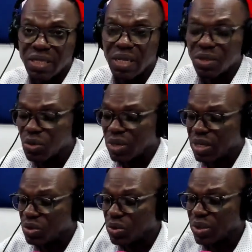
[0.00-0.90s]
that
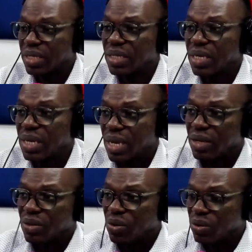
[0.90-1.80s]
students do that.
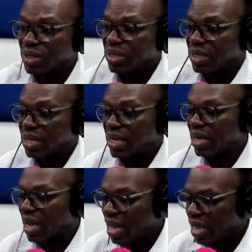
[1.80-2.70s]
Don't say,
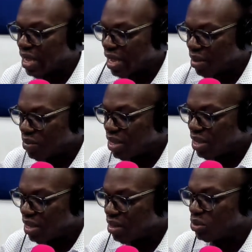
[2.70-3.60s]
I am
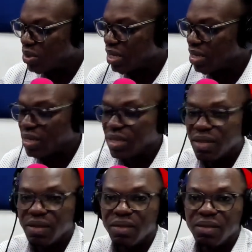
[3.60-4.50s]
here to
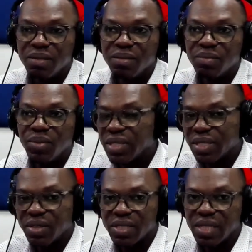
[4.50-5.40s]
study
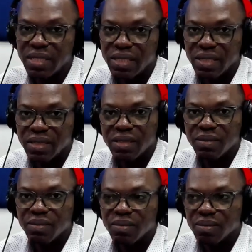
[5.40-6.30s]
political science,
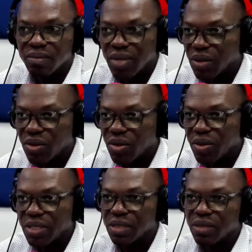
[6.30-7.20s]

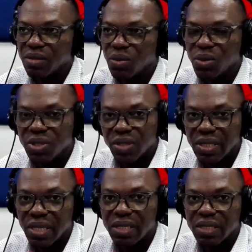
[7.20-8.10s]
economics, social
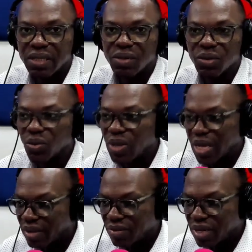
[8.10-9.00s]
studies, and so I
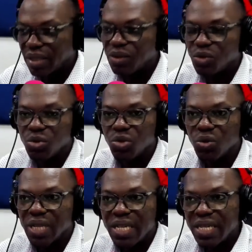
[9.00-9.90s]
have nothing to do
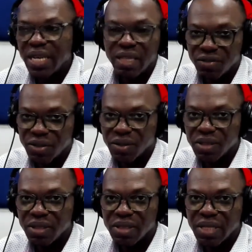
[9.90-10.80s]
with any other field
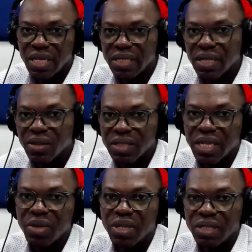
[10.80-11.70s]
that is
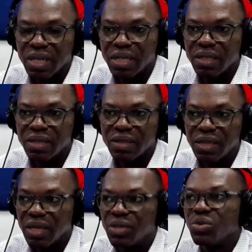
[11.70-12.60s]
outside my study.
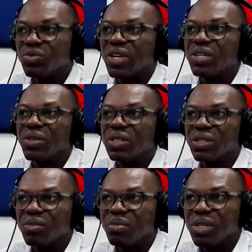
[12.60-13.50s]
You find
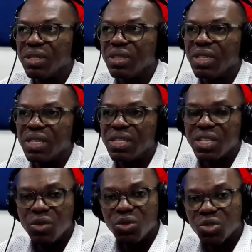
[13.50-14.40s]
yourself being
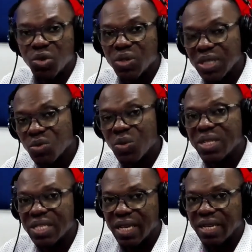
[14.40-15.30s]
skewed towards just
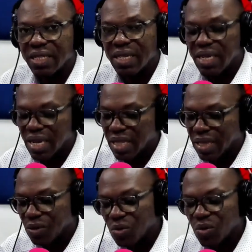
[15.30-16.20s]
one side, and
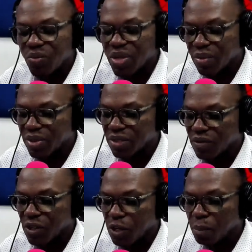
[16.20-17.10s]
that will not be the best
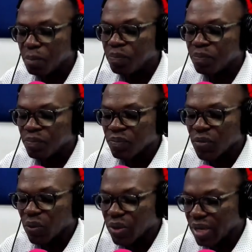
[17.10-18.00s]
for you.
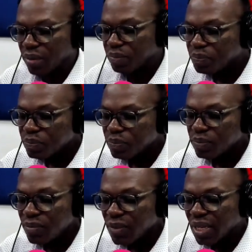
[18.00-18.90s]
Okay.
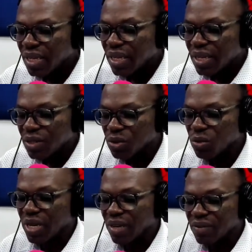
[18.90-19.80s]
So
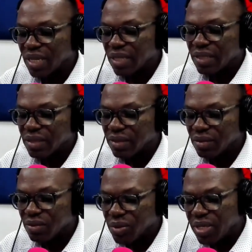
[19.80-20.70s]
we have done
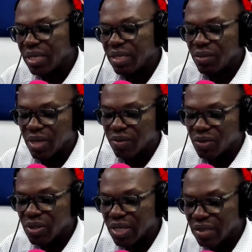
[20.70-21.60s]
reading. We have
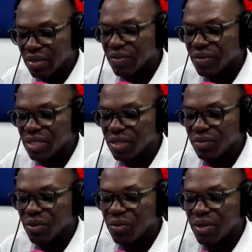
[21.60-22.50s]
looked at the definition
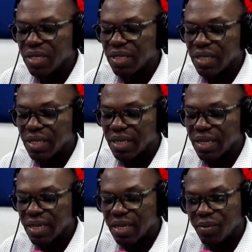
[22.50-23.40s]
for reading.
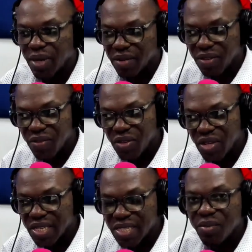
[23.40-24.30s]
I have given you
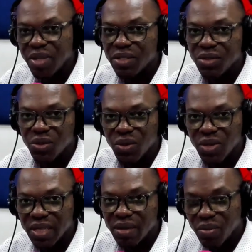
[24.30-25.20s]
an assignment to
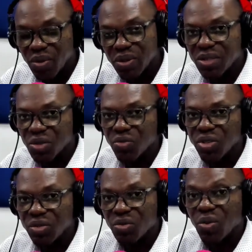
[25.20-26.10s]
look at the importance of
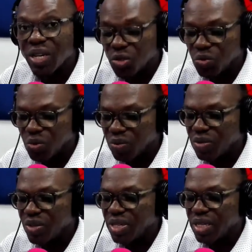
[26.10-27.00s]
reading. Why should we be
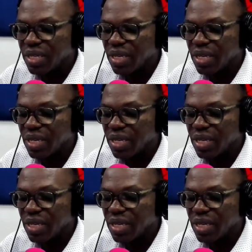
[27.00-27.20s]
reading?